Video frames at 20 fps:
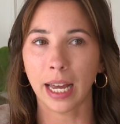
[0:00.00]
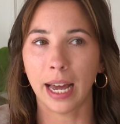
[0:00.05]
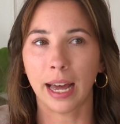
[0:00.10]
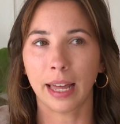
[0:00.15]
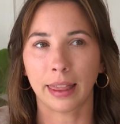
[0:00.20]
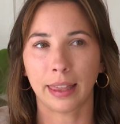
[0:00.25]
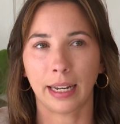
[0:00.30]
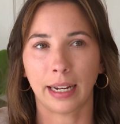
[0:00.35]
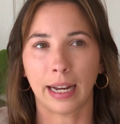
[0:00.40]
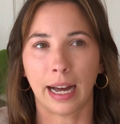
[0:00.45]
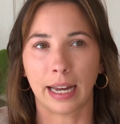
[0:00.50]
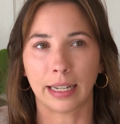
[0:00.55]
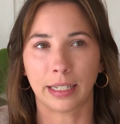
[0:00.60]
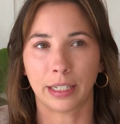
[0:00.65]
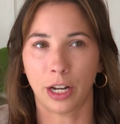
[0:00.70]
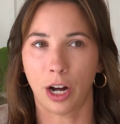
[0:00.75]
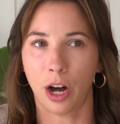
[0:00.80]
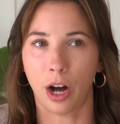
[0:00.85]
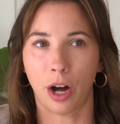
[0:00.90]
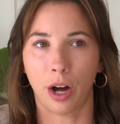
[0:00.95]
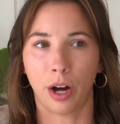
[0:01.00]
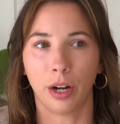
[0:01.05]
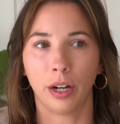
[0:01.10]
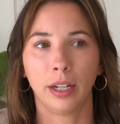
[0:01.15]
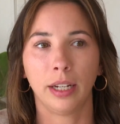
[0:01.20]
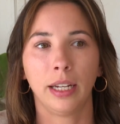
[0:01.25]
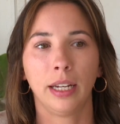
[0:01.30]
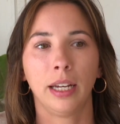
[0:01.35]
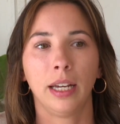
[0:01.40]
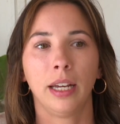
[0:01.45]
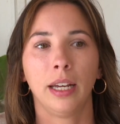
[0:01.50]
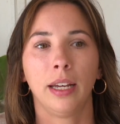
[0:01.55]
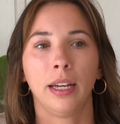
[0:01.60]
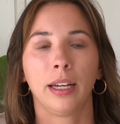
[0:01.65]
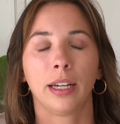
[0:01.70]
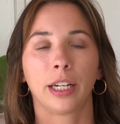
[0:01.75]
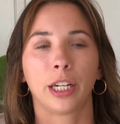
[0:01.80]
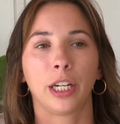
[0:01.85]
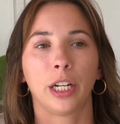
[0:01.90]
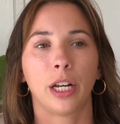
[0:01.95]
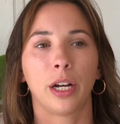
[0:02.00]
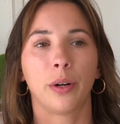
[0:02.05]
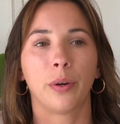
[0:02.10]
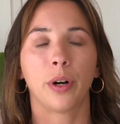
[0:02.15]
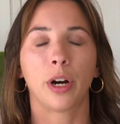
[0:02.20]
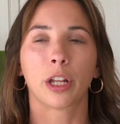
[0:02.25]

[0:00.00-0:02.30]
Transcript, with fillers: I think I saw, you know,